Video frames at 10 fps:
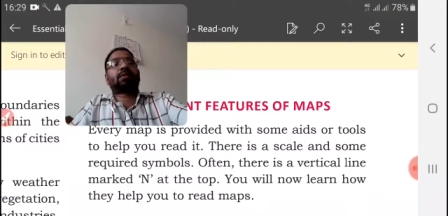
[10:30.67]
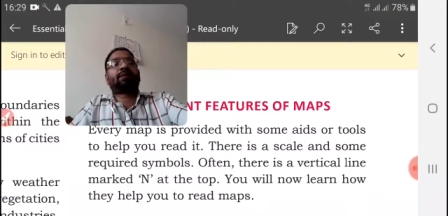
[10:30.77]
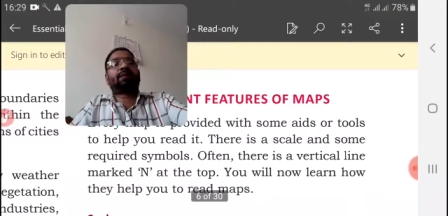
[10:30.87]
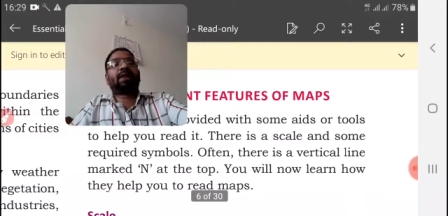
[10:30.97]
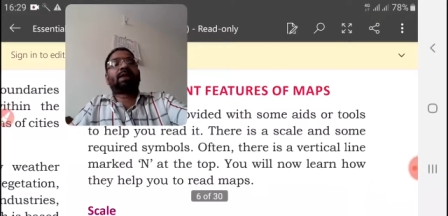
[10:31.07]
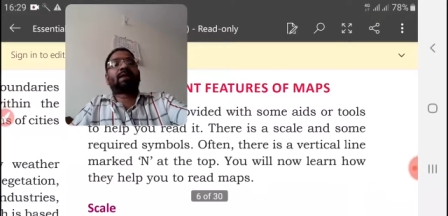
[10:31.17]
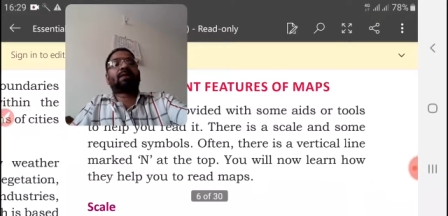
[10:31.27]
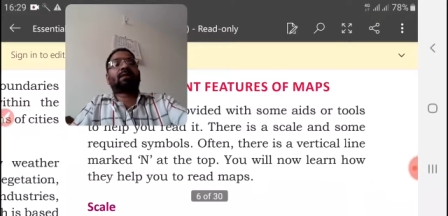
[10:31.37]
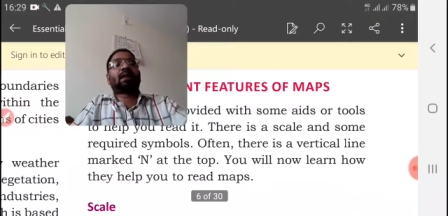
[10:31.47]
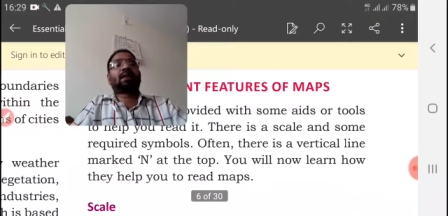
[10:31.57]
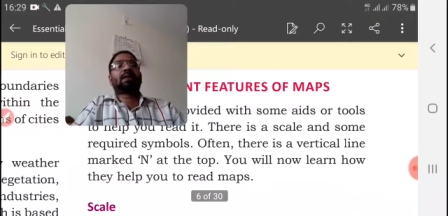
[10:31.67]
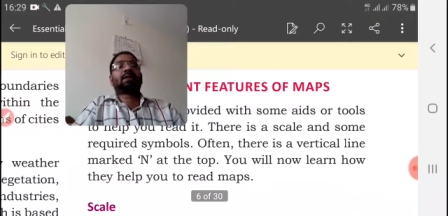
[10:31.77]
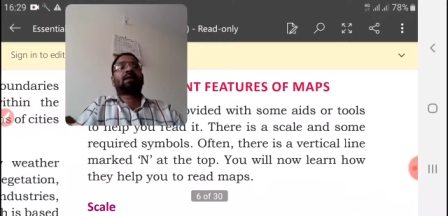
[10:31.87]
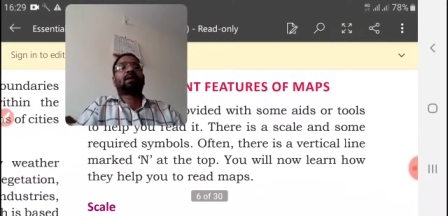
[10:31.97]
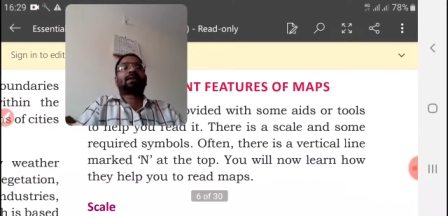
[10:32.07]
feature that is
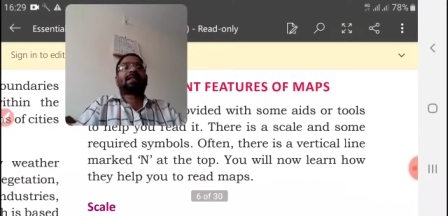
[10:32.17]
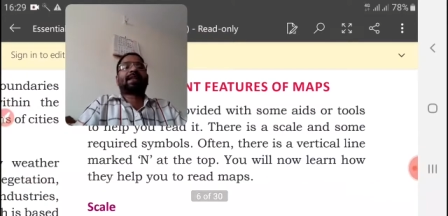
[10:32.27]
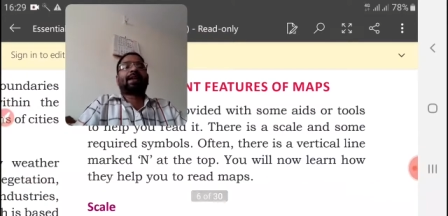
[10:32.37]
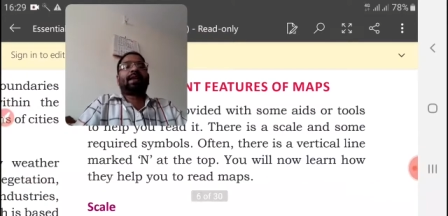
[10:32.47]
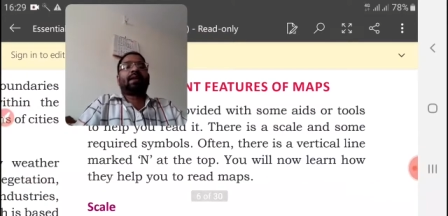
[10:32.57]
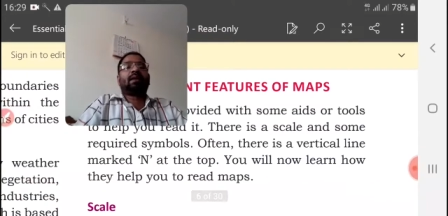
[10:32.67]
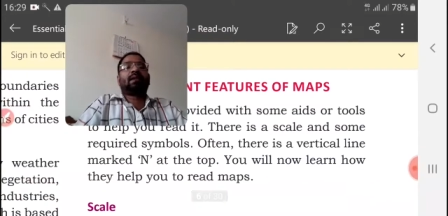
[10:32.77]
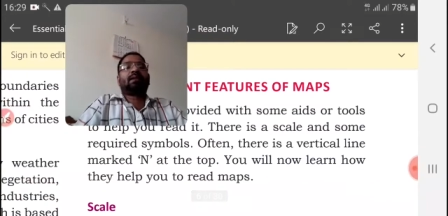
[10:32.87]
a uh, scale